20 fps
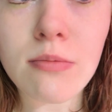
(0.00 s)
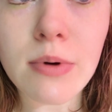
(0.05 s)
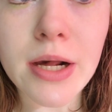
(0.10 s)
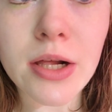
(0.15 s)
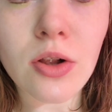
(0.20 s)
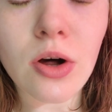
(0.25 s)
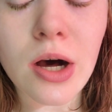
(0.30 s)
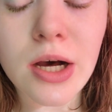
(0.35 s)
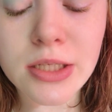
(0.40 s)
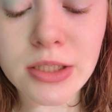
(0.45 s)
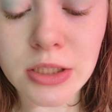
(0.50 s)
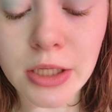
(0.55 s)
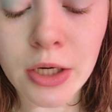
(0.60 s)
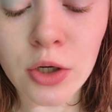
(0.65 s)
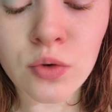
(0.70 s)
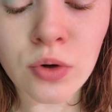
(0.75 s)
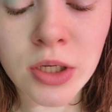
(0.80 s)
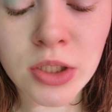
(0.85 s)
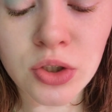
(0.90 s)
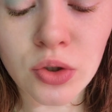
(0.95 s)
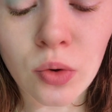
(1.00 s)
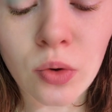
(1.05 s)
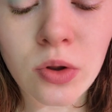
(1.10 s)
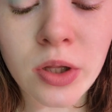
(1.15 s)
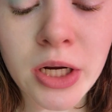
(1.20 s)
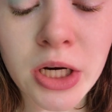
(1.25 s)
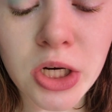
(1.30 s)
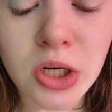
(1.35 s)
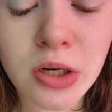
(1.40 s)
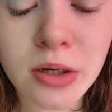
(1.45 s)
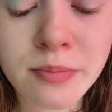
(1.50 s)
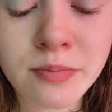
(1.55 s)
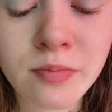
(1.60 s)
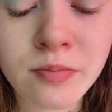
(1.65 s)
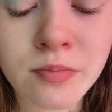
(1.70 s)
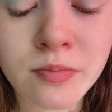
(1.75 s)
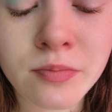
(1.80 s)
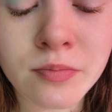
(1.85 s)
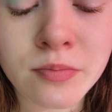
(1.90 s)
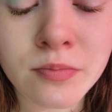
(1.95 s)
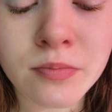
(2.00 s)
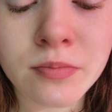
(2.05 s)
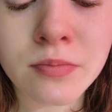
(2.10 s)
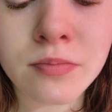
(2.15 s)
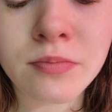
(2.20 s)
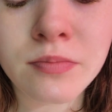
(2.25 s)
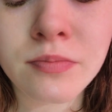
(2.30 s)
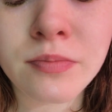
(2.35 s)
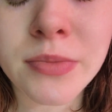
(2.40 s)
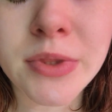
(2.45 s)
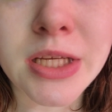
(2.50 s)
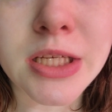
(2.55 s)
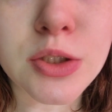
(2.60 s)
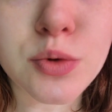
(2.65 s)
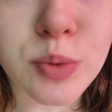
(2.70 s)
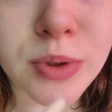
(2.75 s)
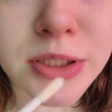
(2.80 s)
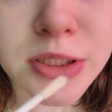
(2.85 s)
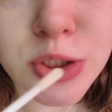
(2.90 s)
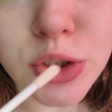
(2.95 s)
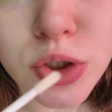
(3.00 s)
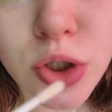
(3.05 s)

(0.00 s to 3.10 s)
My Gloss in Crystal Clear. This was